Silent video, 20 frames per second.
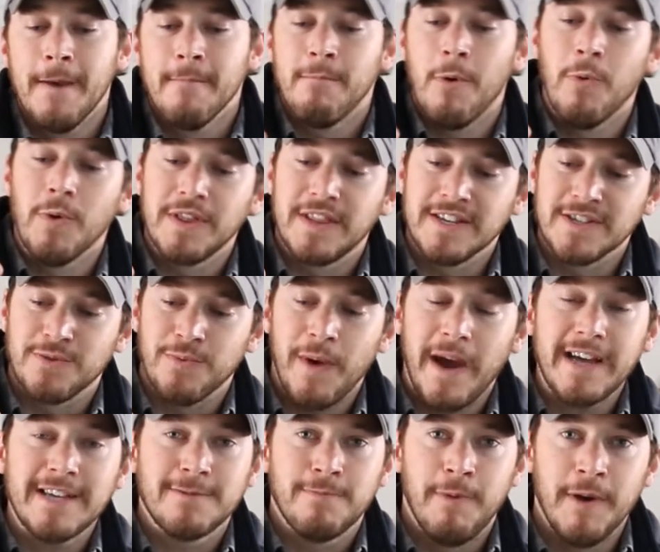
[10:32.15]
But with this
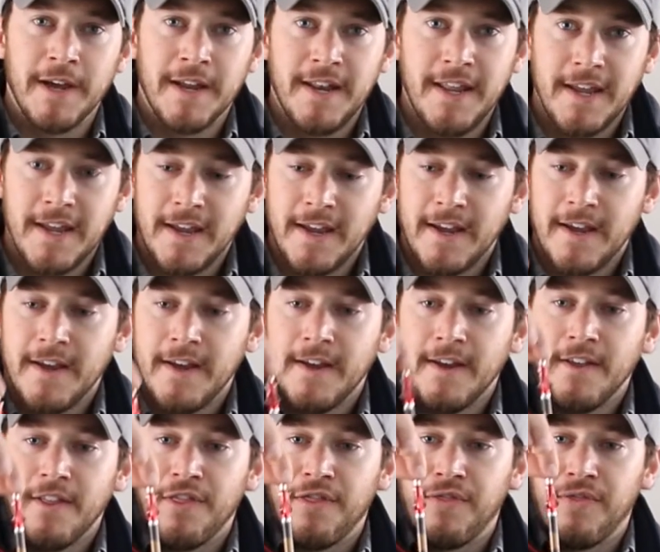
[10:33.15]
Rexpid,
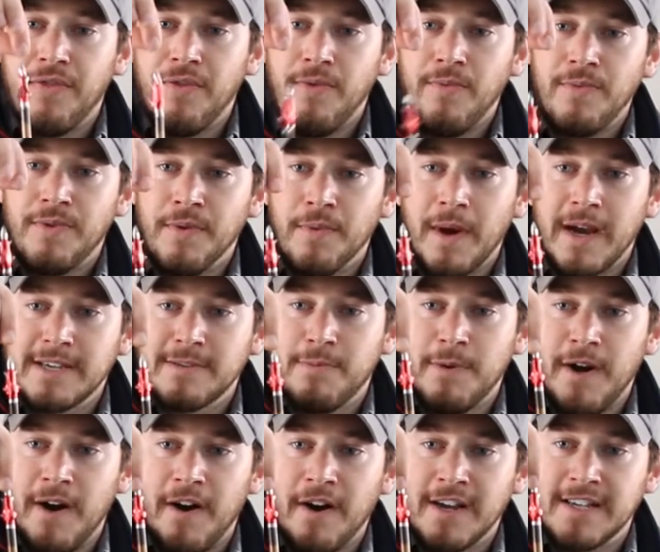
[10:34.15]
the
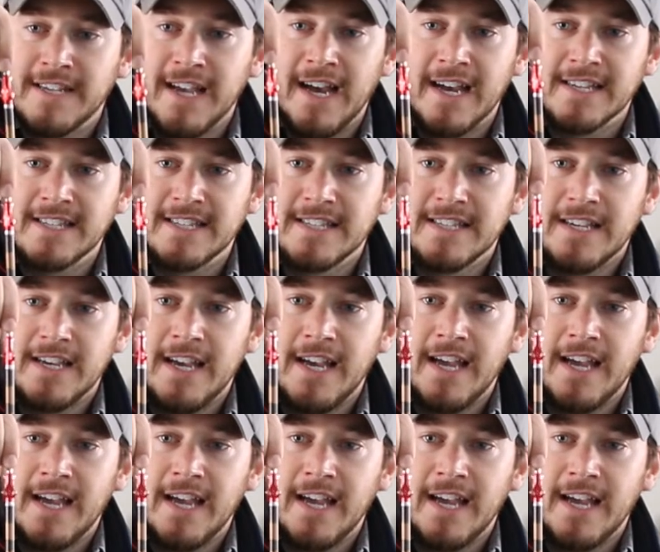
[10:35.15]
Rexpid RXS,